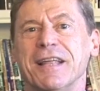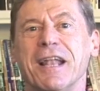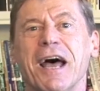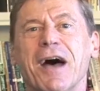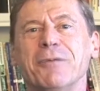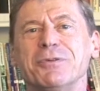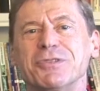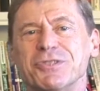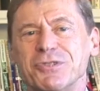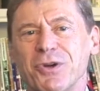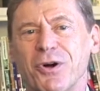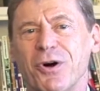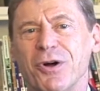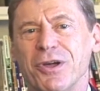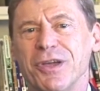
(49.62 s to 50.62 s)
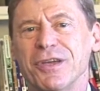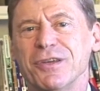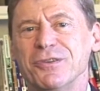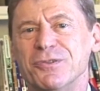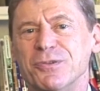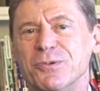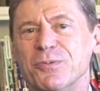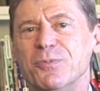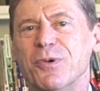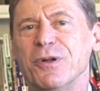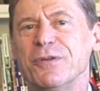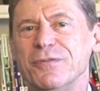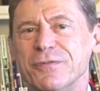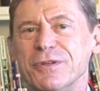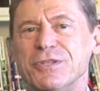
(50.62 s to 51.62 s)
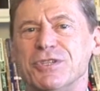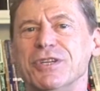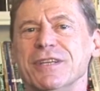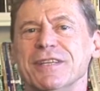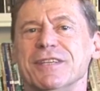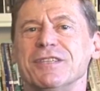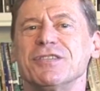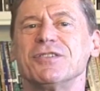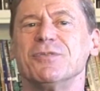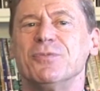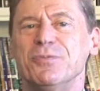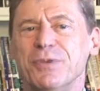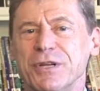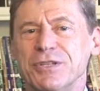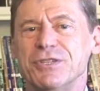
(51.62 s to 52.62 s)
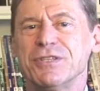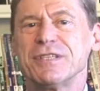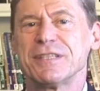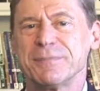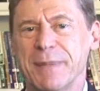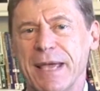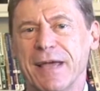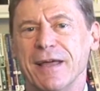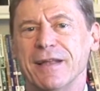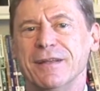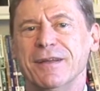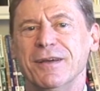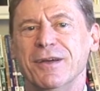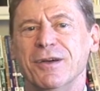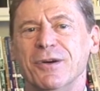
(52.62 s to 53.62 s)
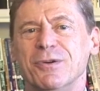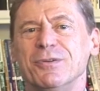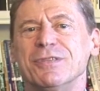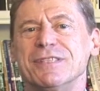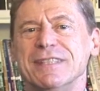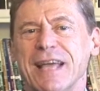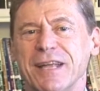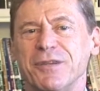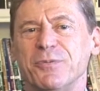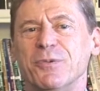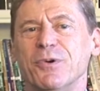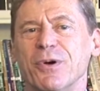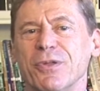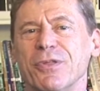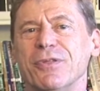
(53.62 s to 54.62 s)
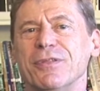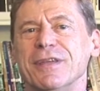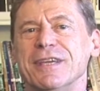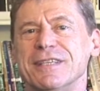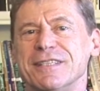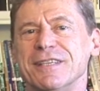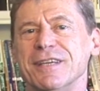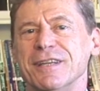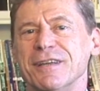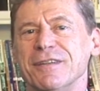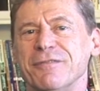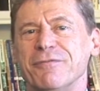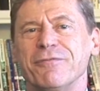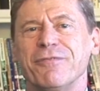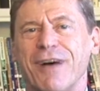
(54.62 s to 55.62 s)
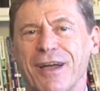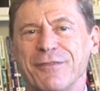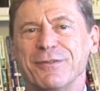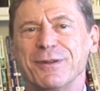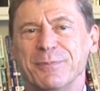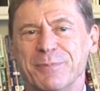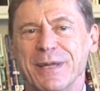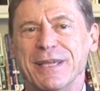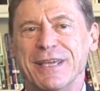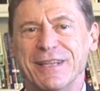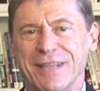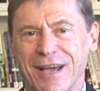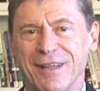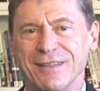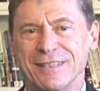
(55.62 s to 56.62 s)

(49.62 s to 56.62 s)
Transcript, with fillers: that I was talking to one of Virginia's richest men whose net worth exceeded $500 million.